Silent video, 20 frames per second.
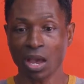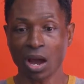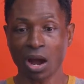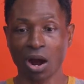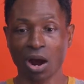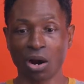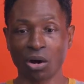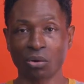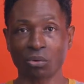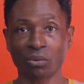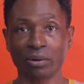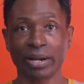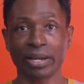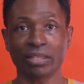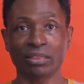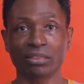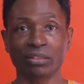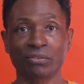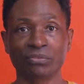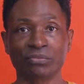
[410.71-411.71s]
All
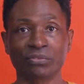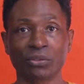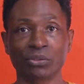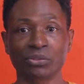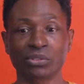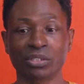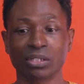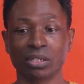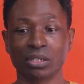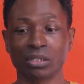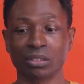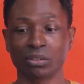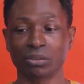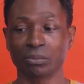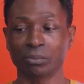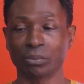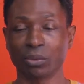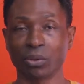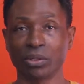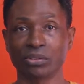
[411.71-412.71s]
right, the first color,
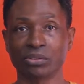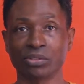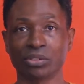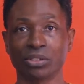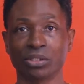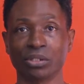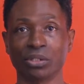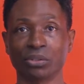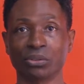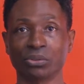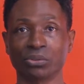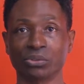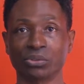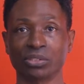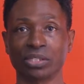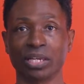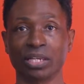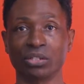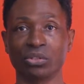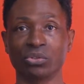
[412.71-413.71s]
boys and girls,
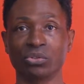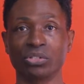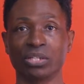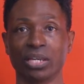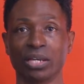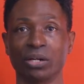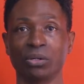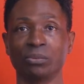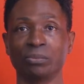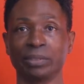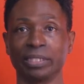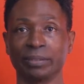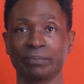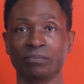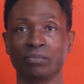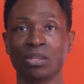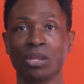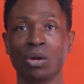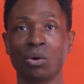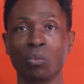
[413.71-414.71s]
can you tell me
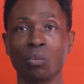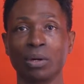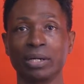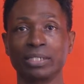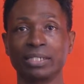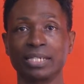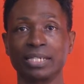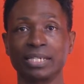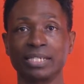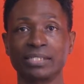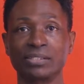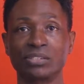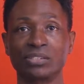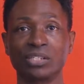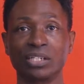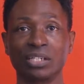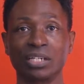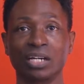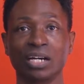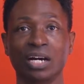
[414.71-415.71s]
what is
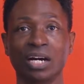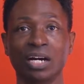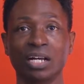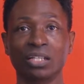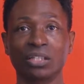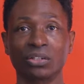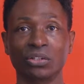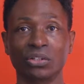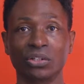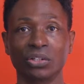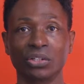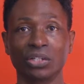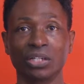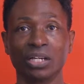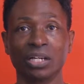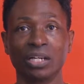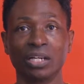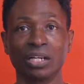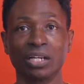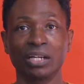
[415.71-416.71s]
the color
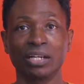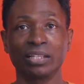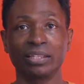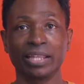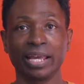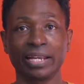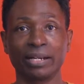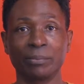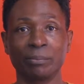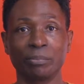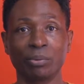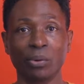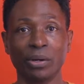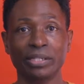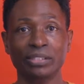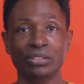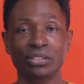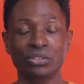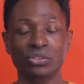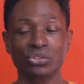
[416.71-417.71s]
that I'm
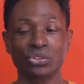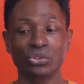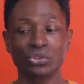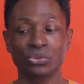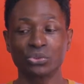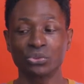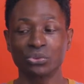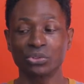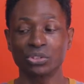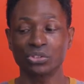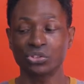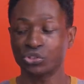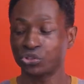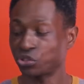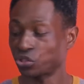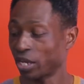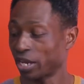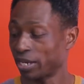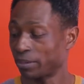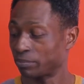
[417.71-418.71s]
pointing to, the
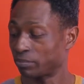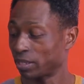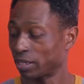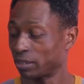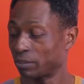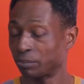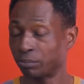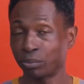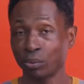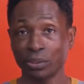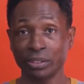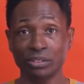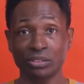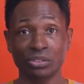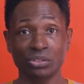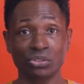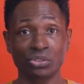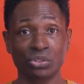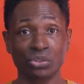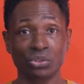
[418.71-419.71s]
shape that I'm
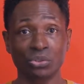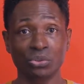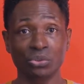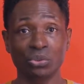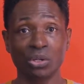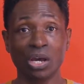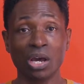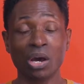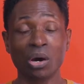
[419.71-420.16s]
pointing to?